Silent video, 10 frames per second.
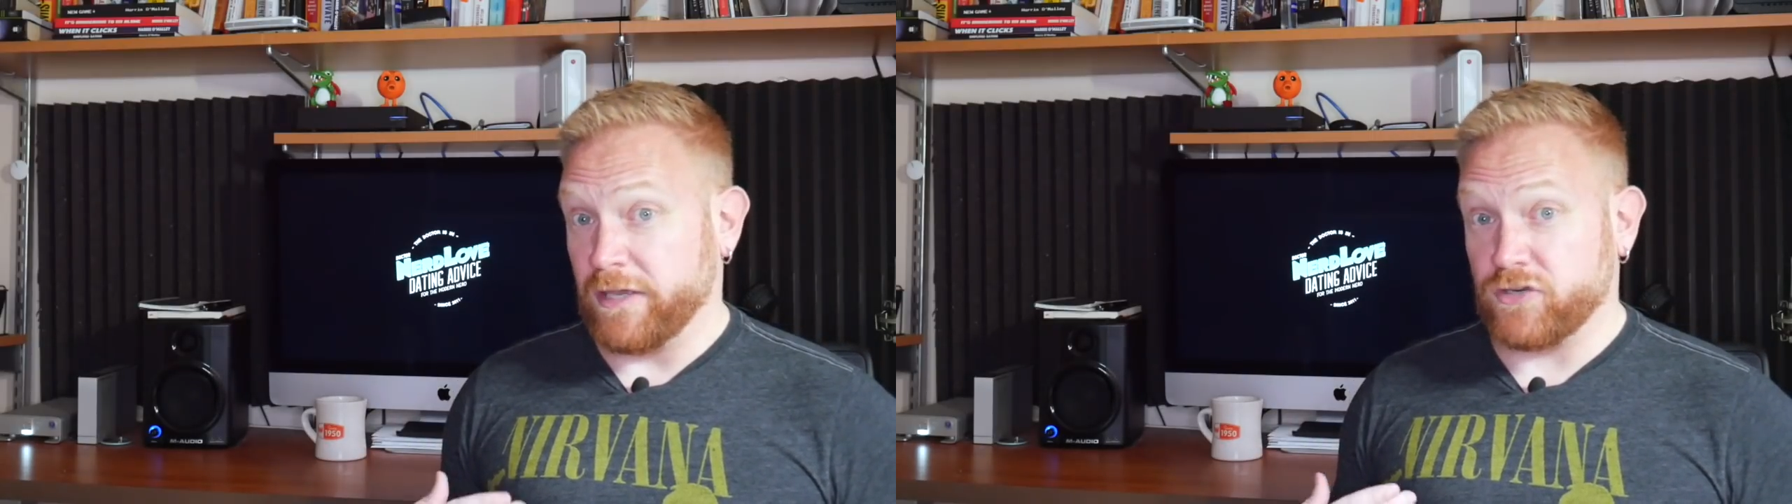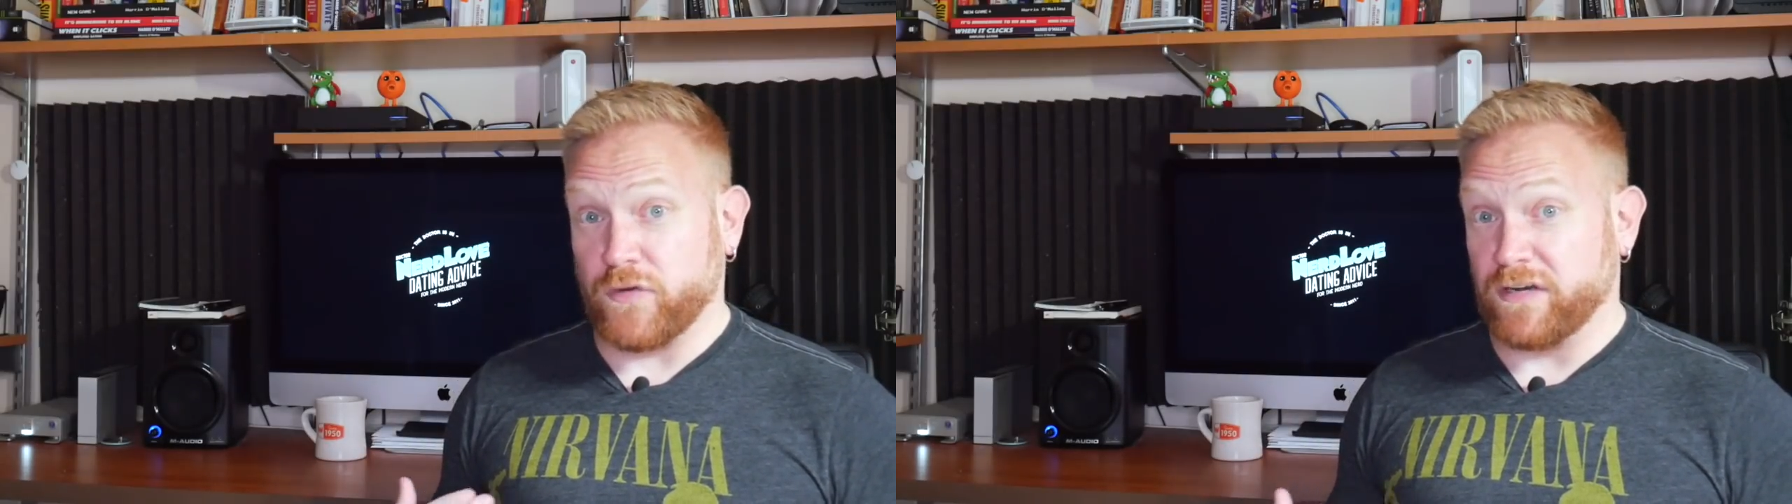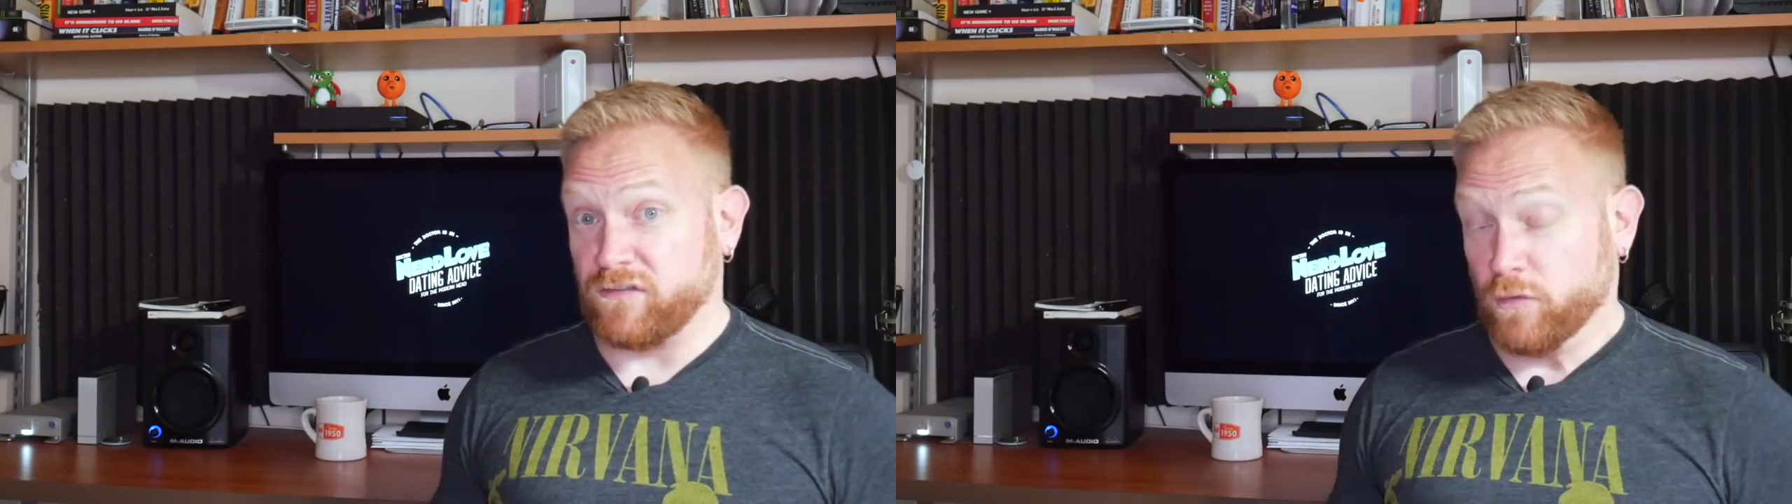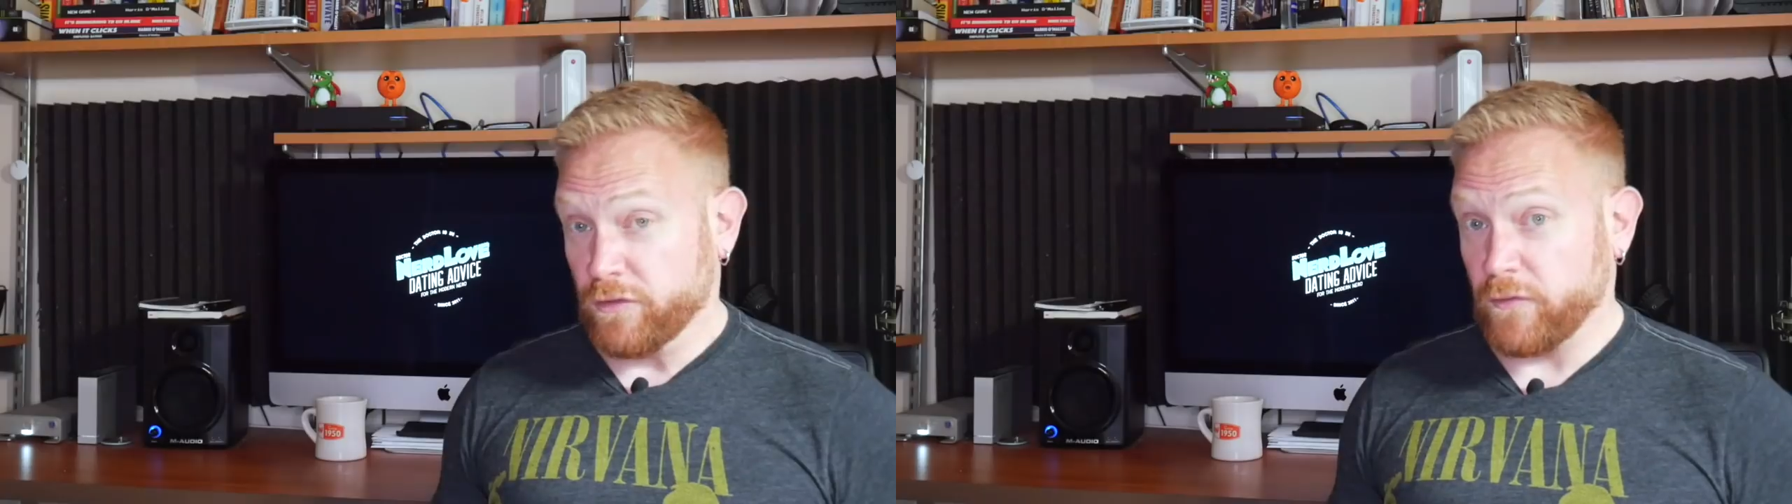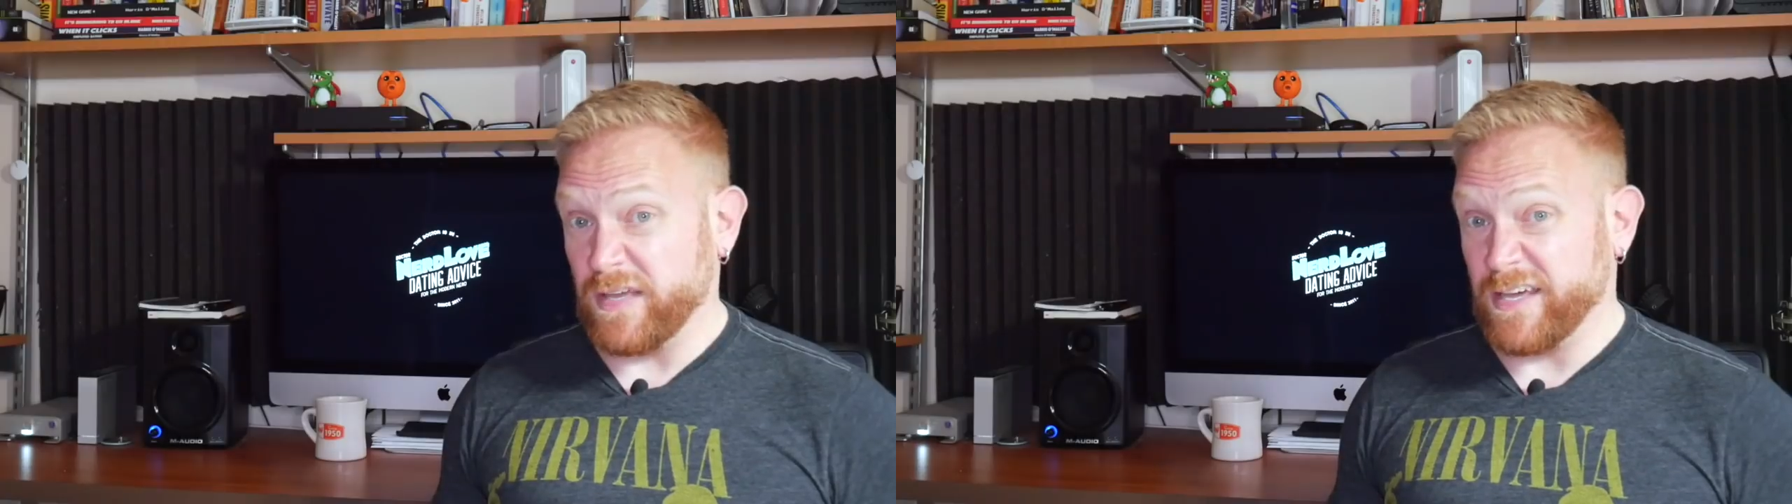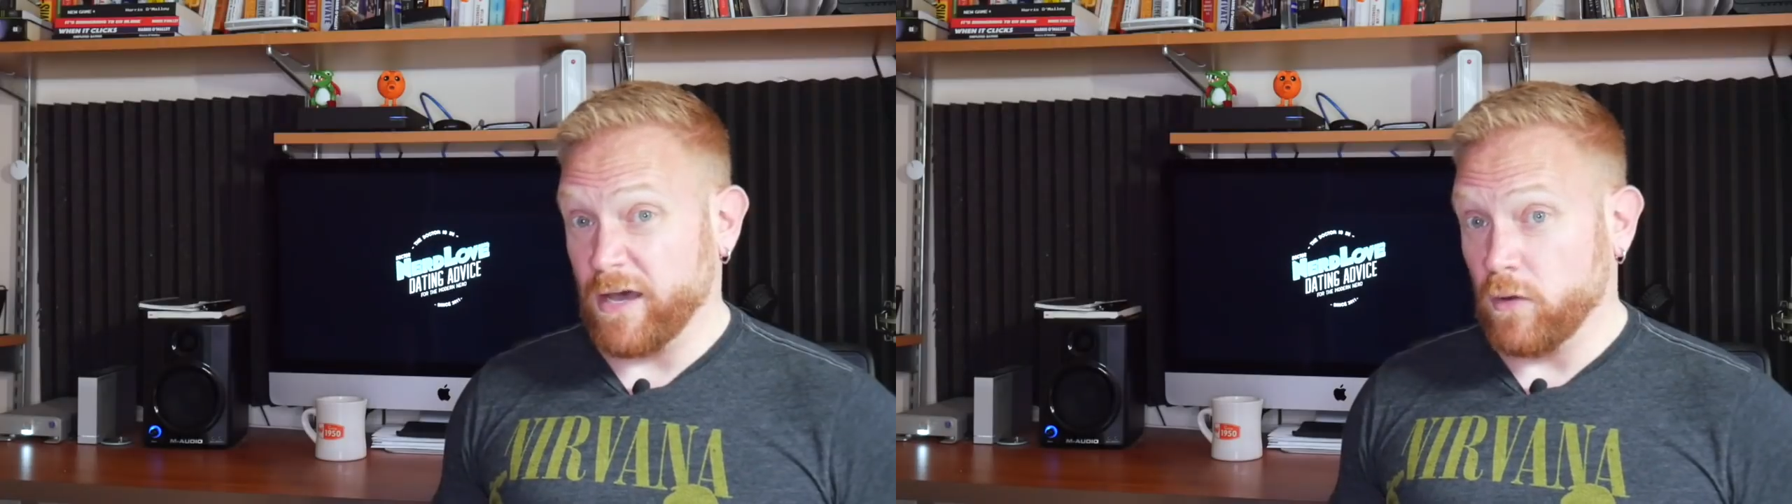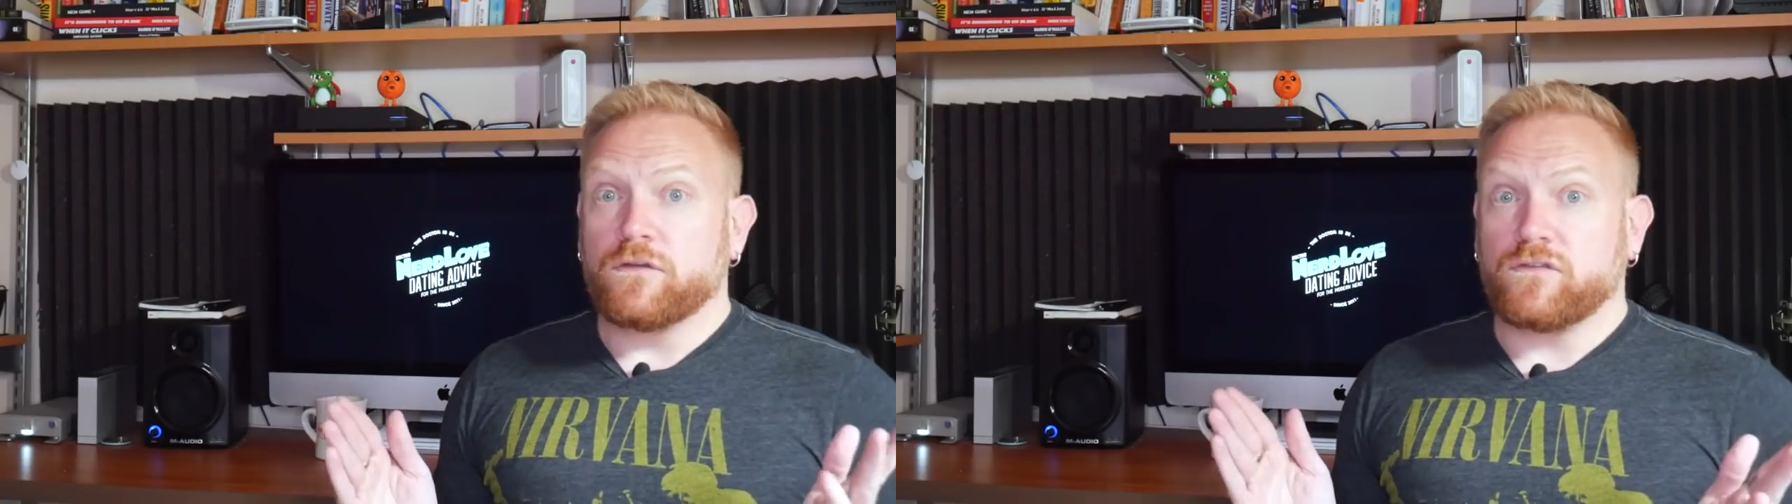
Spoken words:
you try to soothe your ego.